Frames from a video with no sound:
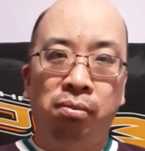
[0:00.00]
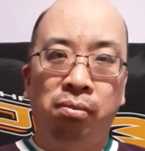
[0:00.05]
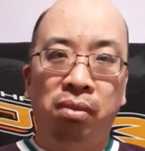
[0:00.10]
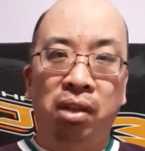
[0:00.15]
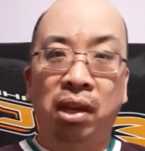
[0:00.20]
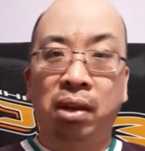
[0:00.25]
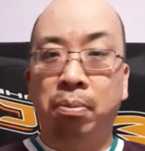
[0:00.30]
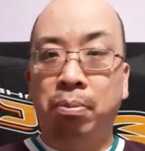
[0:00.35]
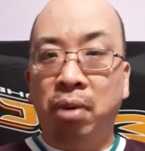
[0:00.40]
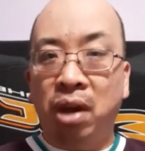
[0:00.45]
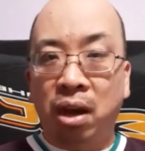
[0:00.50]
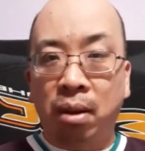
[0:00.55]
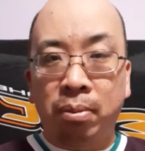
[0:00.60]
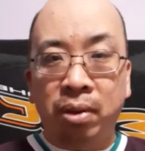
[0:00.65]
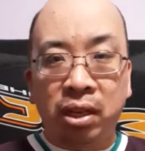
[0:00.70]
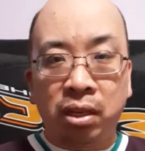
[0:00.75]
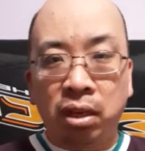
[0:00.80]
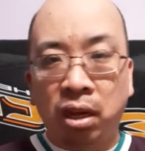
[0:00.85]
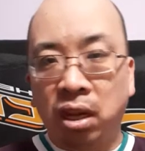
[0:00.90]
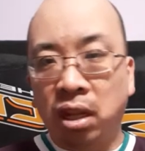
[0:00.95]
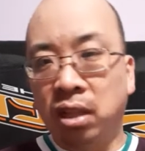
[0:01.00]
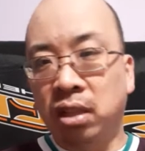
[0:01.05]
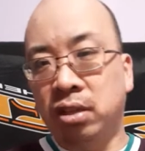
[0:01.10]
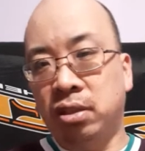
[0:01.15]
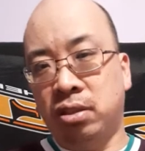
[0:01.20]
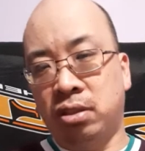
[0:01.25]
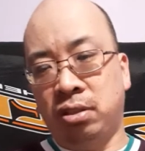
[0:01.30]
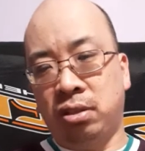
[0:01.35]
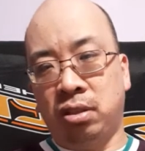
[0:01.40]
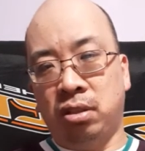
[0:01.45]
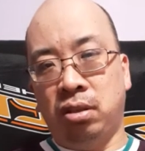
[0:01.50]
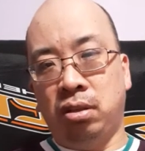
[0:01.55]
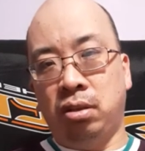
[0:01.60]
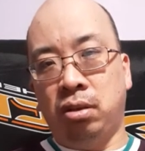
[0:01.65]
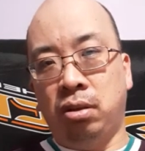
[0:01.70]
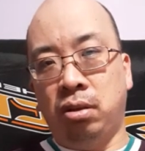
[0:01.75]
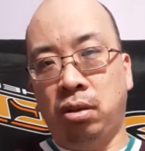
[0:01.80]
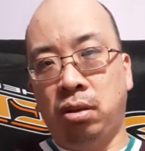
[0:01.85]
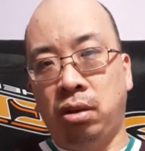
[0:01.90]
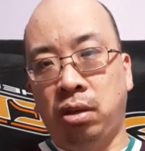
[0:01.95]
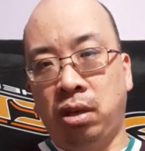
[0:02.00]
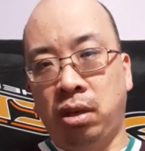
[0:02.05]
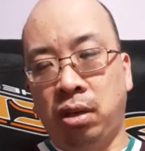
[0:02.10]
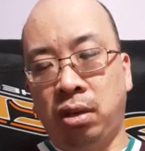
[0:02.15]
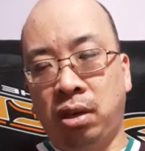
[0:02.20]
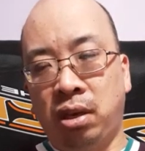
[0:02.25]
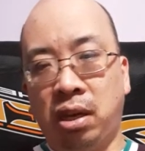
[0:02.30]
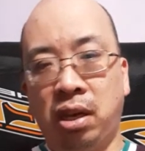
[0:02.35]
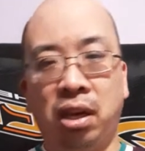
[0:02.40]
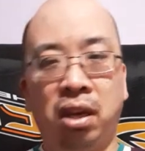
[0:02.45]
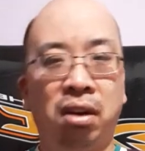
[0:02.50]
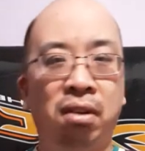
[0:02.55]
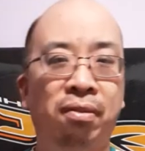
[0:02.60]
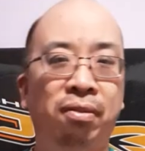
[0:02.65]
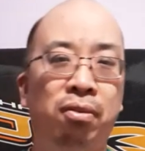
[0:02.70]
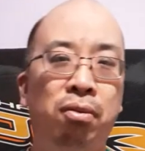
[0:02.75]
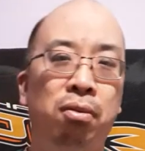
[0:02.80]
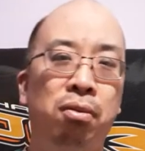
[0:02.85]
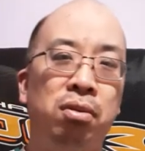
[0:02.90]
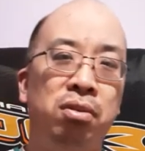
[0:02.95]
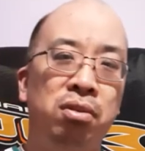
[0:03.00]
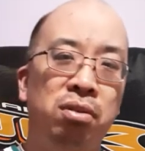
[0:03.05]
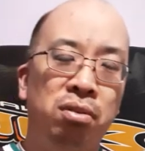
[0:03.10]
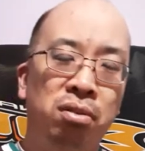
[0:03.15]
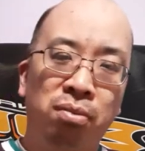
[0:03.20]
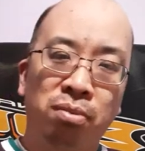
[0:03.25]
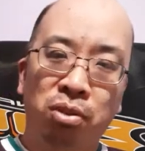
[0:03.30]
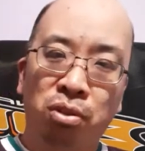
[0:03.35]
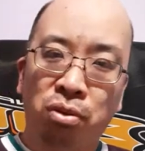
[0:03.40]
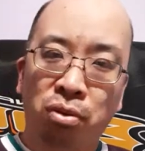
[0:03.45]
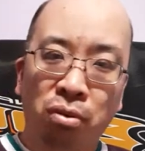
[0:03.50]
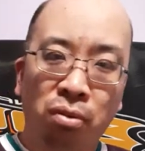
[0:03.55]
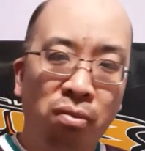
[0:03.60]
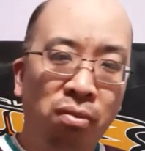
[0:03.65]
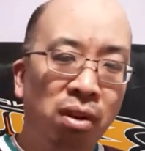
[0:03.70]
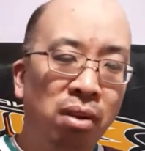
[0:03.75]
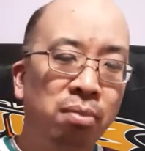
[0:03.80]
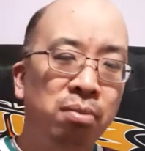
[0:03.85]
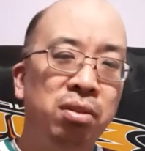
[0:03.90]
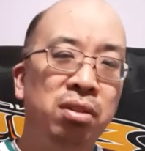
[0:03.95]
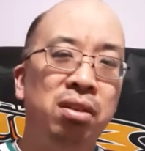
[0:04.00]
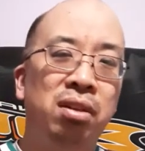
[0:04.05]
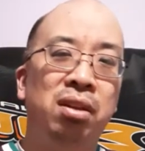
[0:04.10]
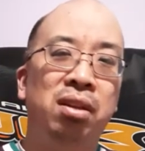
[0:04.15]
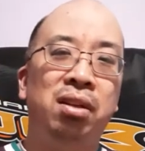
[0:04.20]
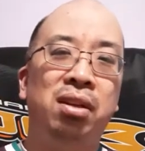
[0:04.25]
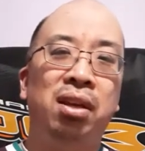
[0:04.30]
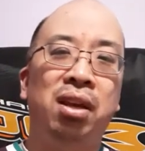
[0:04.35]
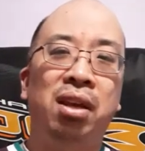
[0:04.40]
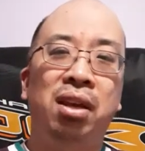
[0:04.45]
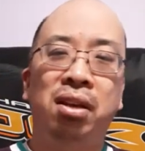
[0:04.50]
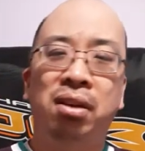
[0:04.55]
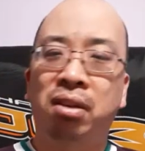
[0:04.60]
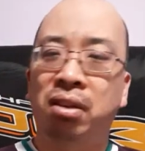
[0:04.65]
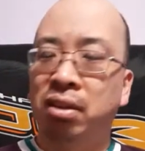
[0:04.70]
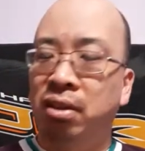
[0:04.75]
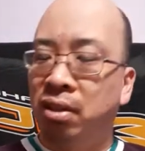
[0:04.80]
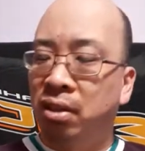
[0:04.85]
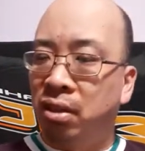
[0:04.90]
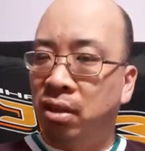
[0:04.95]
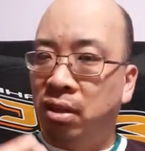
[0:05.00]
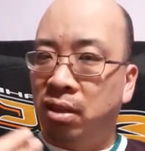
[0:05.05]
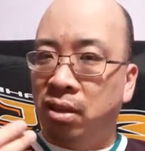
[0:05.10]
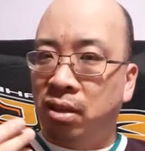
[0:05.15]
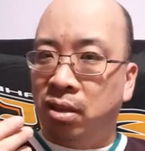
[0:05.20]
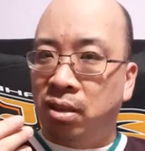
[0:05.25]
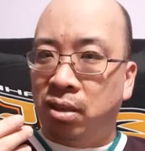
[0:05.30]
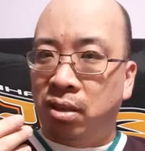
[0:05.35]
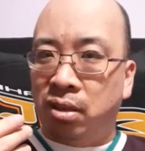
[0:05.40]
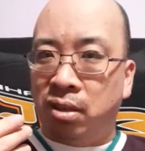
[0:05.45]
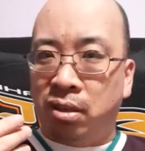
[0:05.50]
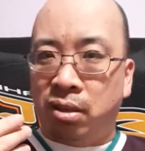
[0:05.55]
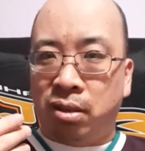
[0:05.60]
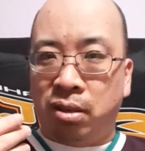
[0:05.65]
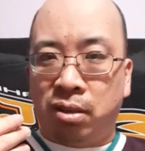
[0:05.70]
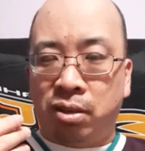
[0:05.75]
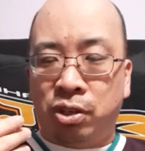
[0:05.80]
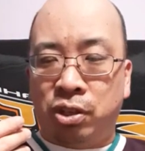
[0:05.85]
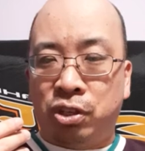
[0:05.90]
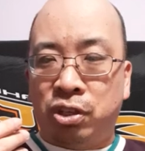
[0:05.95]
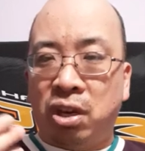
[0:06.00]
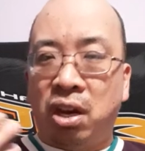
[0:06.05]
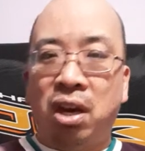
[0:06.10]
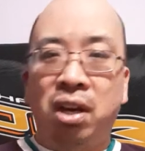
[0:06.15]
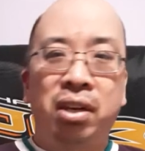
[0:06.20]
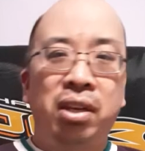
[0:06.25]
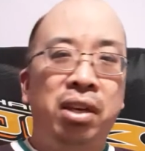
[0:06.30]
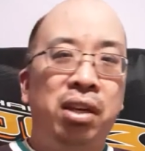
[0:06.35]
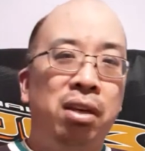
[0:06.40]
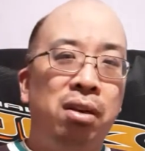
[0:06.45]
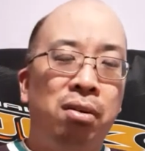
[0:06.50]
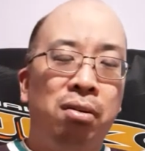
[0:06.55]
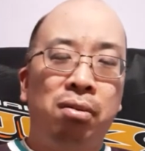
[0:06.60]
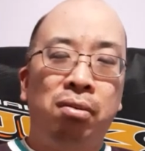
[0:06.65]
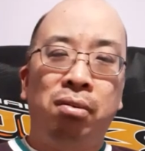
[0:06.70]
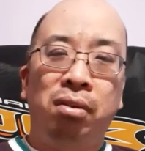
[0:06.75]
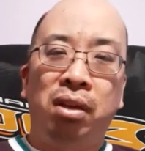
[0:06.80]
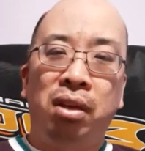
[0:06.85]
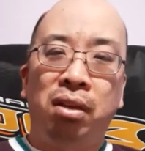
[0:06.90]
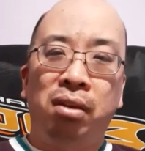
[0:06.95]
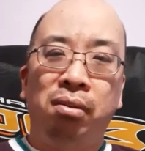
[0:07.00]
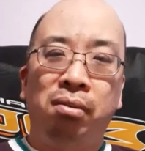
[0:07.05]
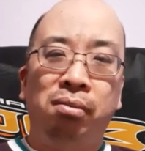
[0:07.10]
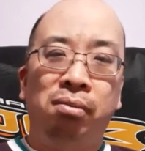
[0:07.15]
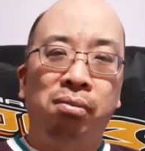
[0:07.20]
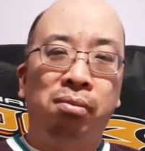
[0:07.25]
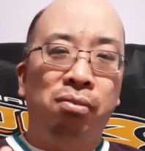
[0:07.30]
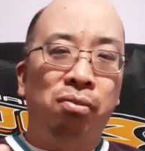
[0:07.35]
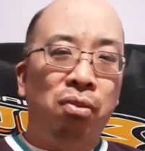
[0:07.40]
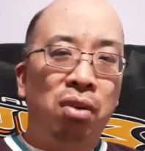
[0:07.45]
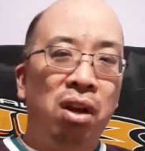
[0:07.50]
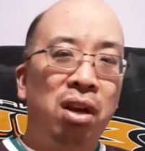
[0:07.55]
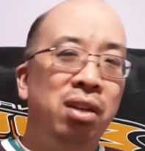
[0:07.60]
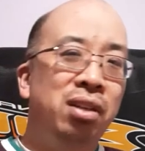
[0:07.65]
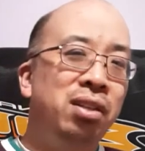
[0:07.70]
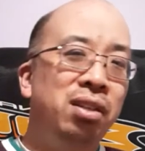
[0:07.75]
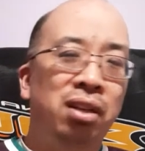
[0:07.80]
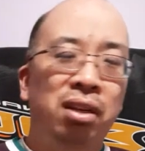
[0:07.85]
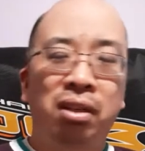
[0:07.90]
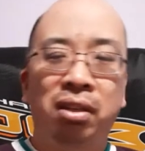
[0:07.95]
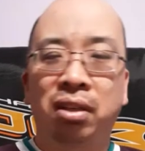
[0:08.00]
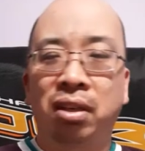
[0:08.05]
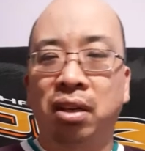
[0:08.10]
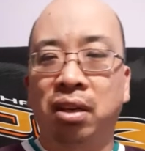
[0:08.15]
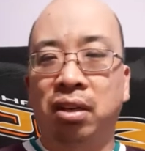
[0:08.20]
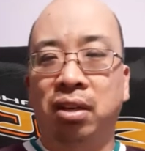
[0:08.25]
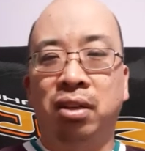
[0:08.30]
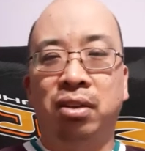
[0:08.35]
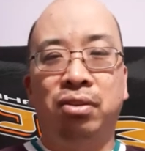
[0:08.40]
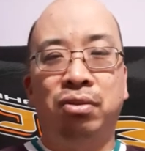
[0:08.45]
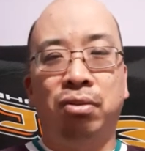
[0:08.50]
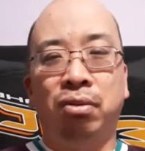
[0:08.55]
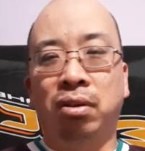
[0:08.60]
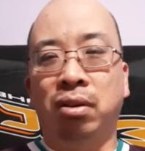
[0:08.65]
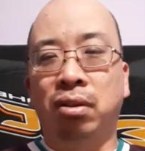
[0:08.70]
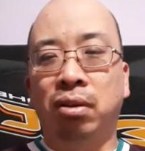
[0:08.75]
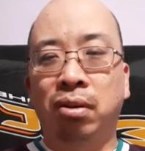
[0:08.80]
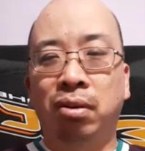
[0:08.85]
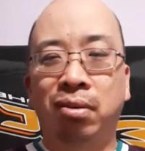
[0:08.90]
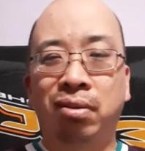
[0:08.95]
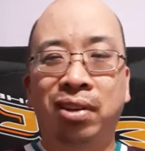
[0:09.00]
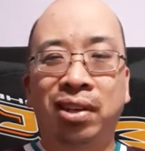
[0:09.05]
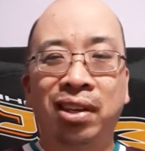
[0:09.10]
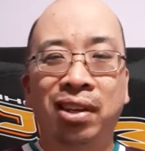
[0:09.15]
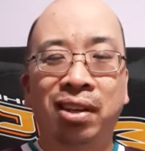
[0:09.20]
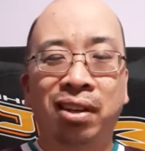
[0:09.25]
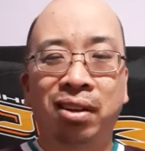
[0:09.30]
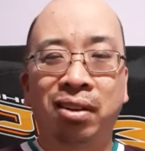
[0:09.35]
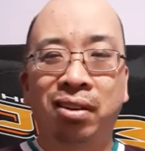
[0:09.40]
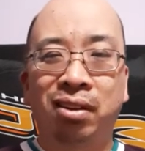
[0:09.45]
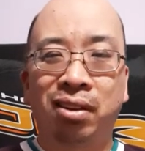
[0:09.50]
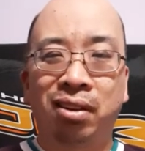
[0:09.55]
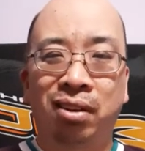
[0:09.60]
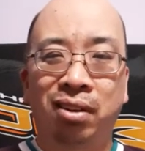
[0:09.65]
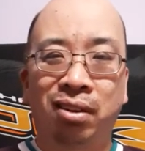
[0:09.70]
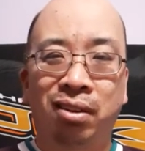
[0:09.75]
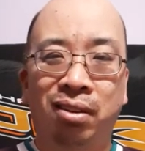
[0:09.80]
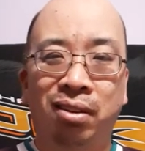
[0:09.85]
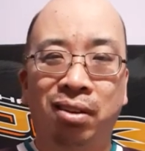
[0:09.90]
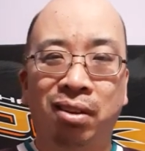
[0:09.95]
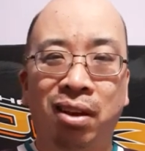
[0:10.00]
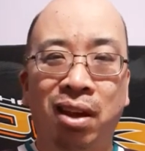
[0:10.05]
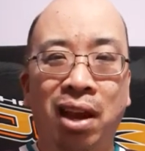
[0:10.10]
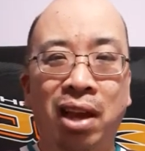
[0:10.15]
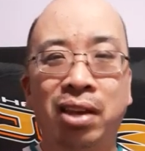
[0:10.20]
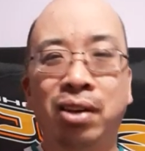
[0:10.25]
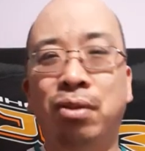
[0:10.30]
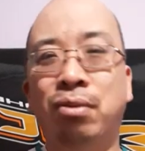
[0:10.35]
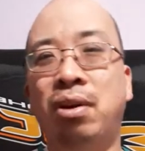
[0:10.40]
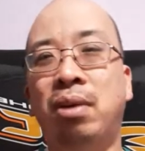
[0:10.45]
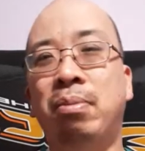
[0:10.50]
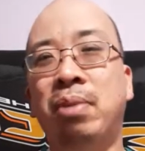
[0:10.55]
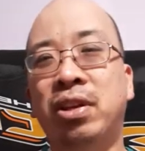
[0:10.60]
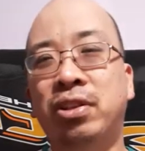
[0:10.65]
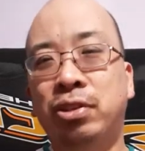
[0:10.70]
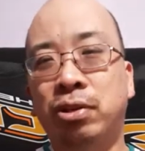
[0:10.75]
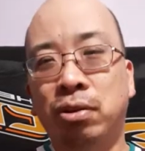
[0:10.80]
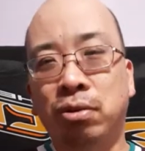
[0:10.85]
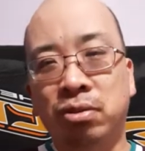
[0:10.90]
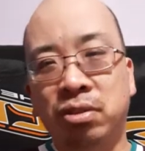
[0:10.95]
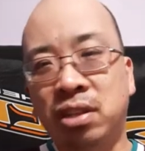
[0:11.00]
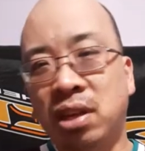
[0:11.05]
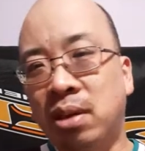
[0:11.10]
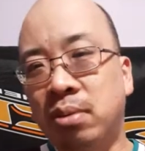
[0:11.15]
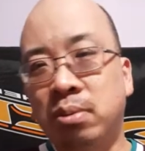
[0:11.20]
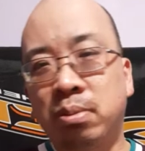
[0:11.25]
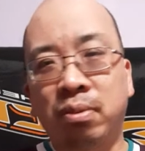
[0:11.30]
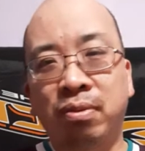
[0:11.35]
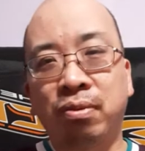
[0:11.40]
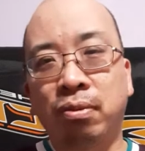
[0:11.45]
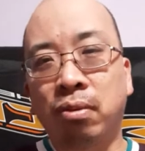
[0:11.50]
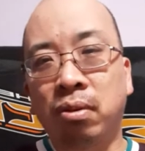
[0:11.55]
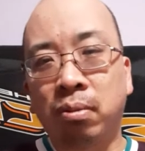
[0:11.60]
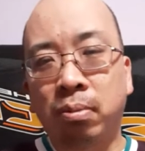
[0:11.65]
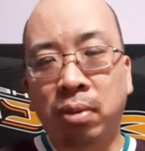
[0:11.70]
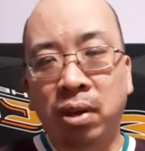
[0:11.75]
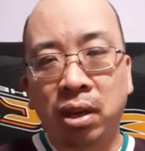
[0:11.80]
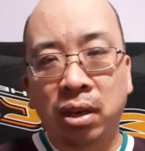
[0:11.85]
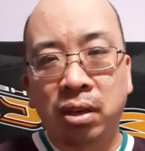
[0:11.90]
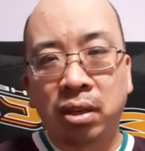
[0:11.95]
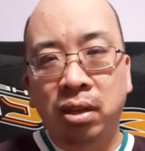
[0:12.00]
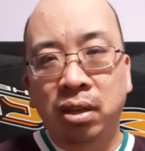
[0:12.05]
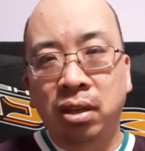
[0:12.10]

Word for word: Like Bobby Dollas, and of course, Stu Grimson, and Sean Hill, and Ron Tugnutt, and Troy Loney, and I know I mentioned those names before, but